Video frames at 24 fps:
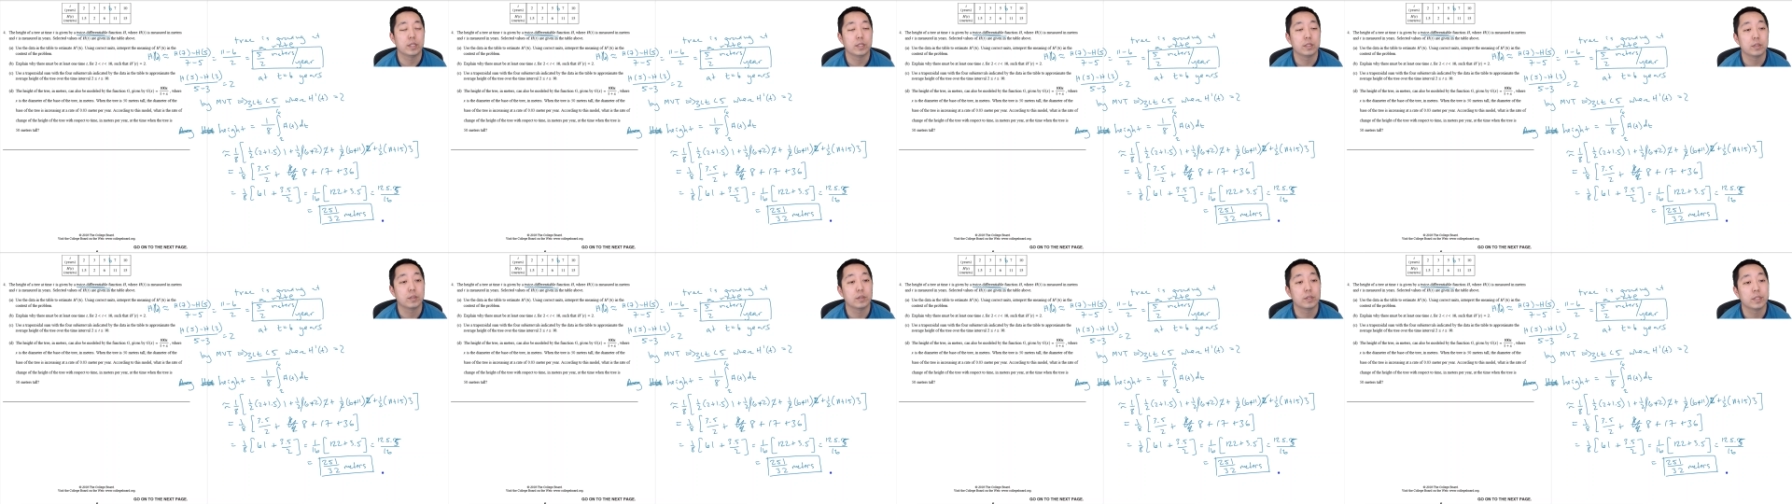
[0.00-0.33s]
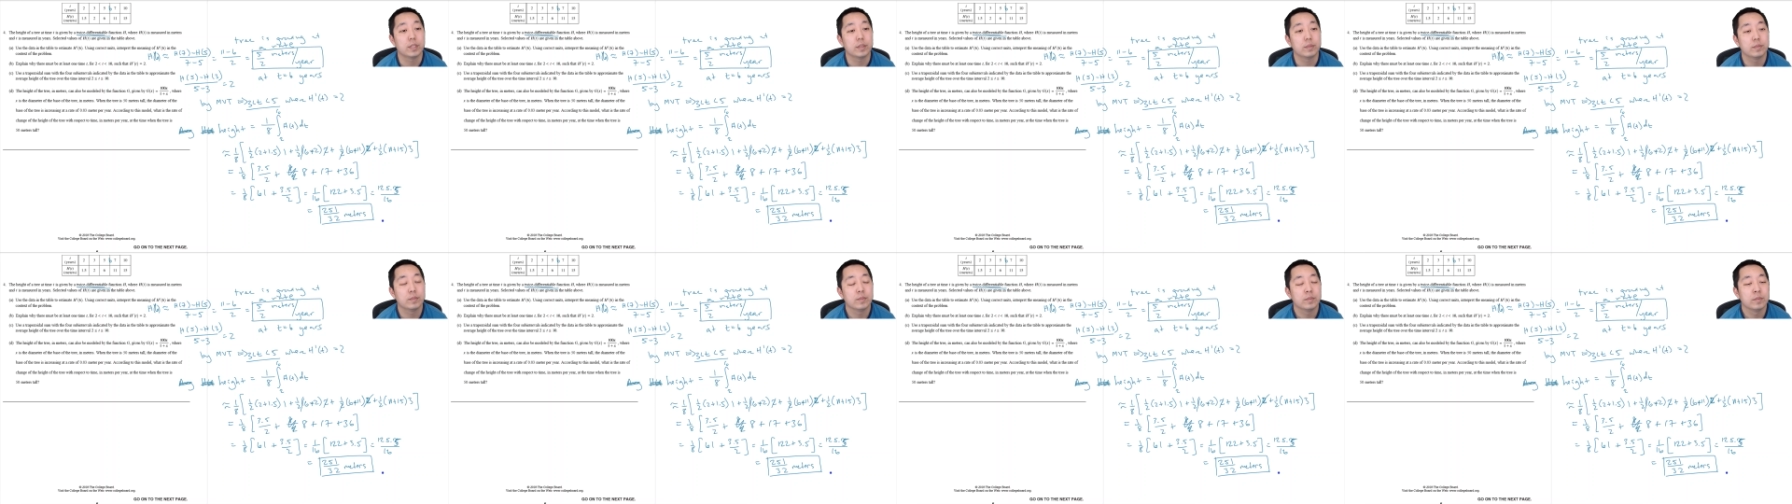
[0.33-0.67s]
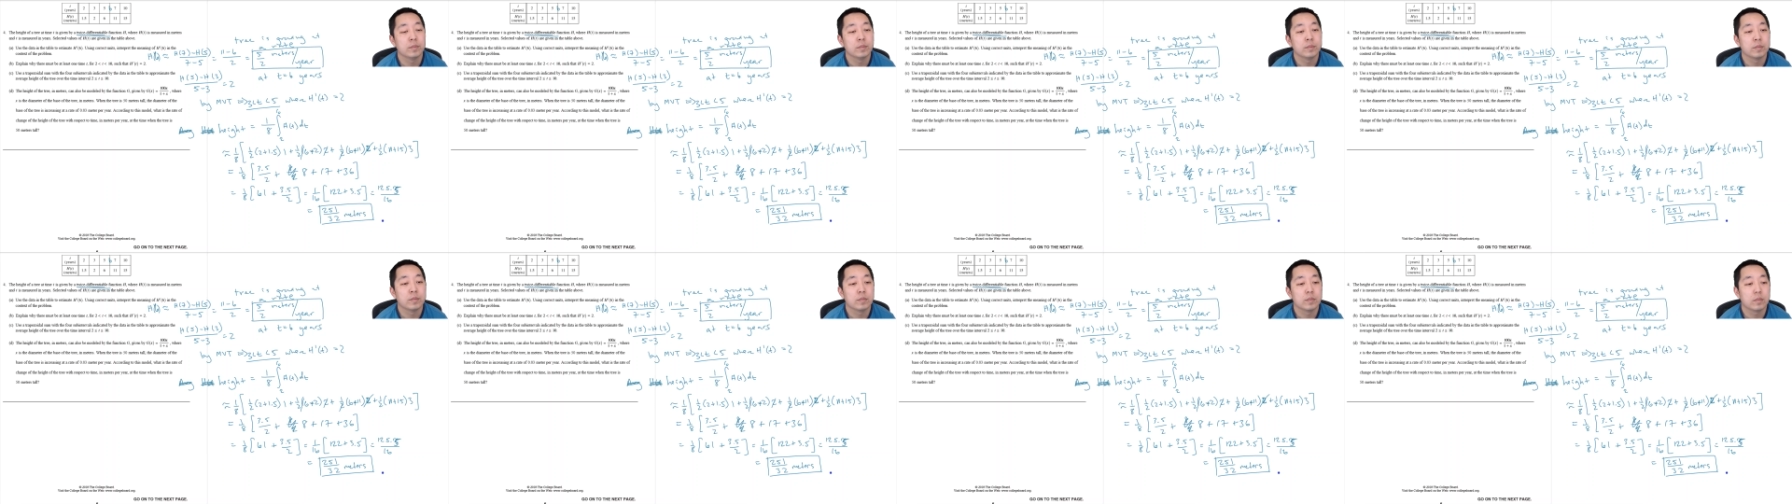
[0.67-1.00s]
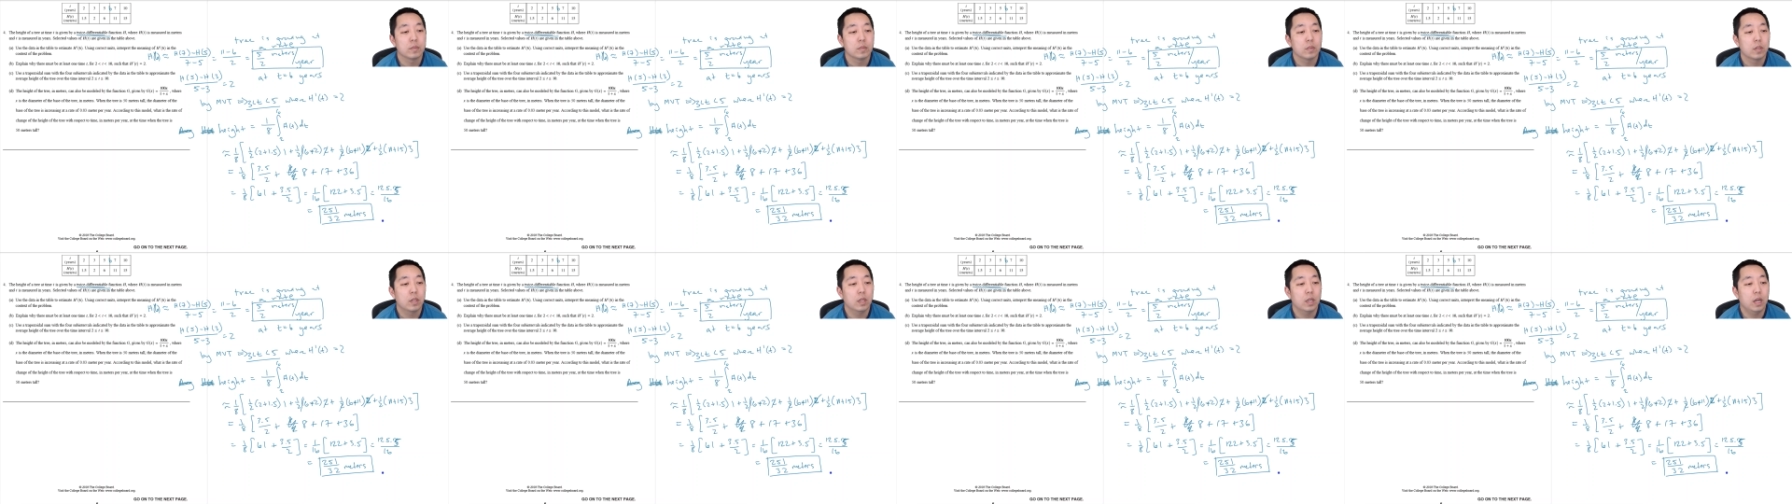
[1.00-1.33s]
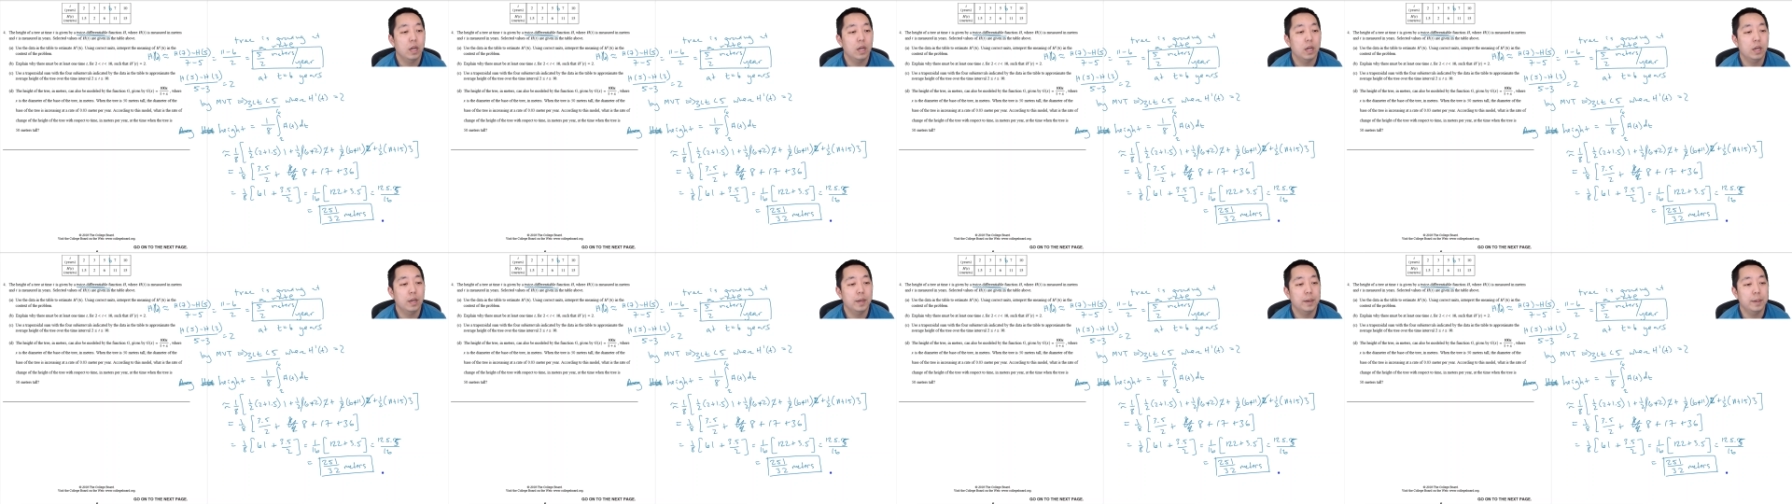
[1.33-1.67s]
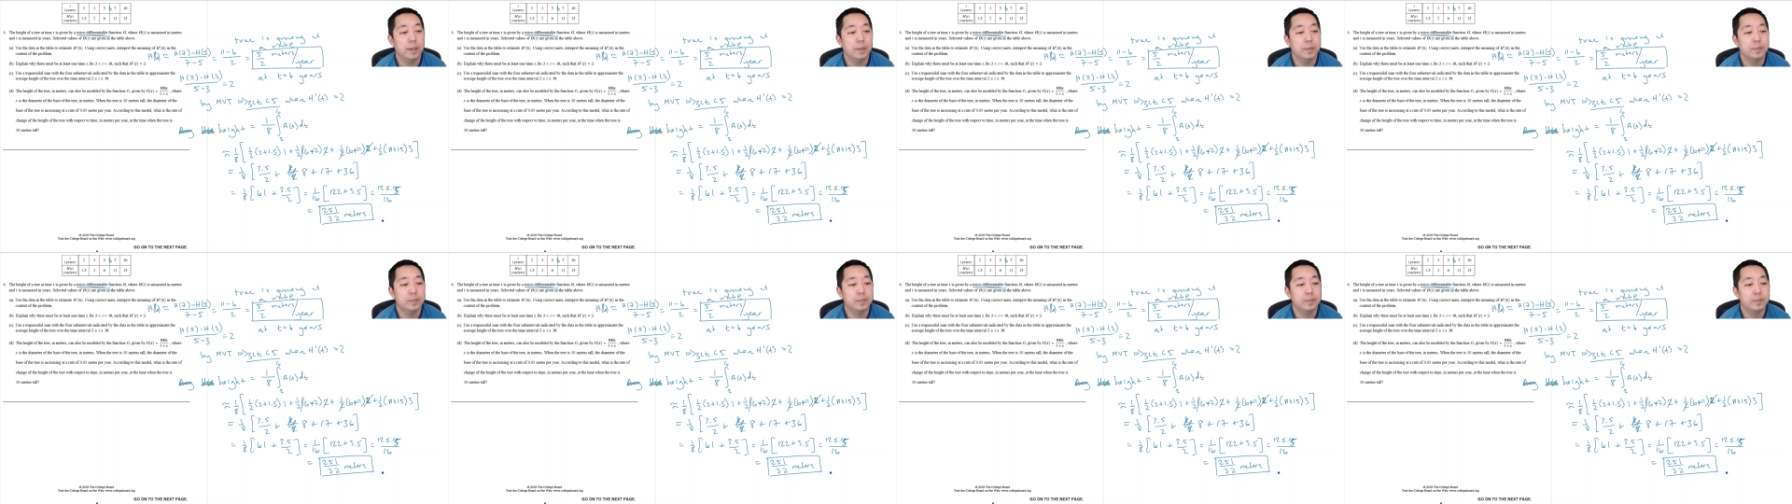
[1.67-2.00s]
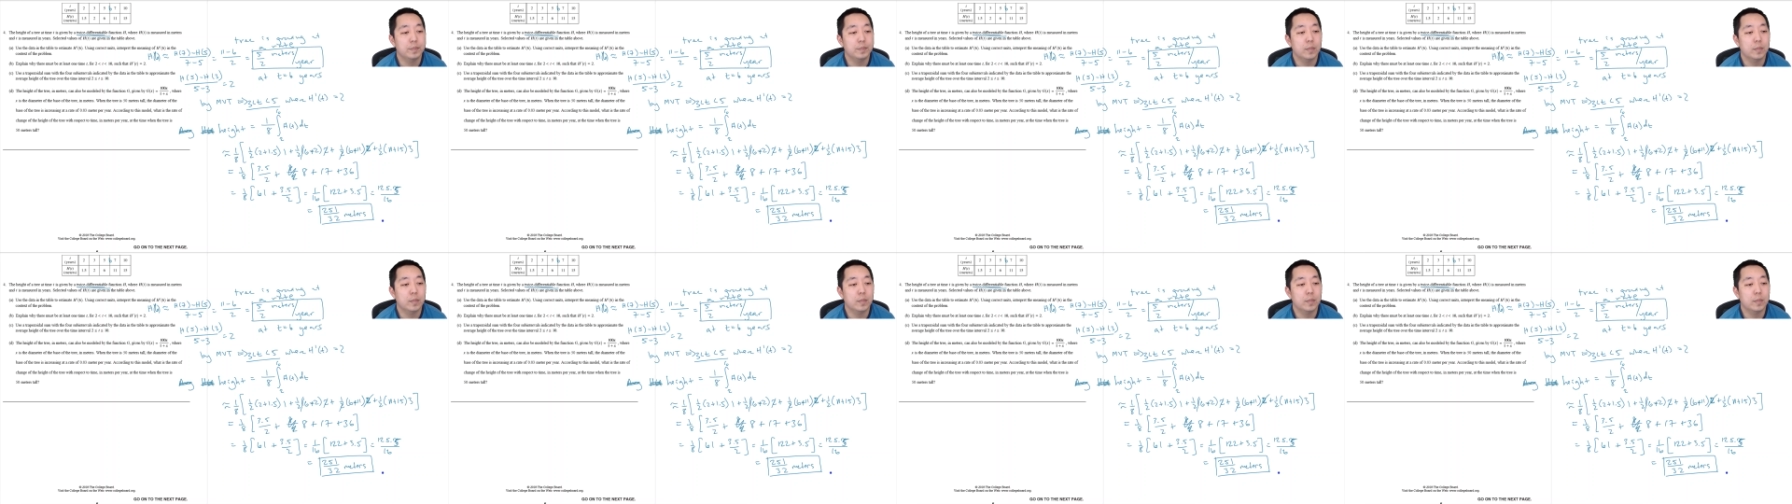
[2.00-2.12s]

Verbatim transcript: do it. Um,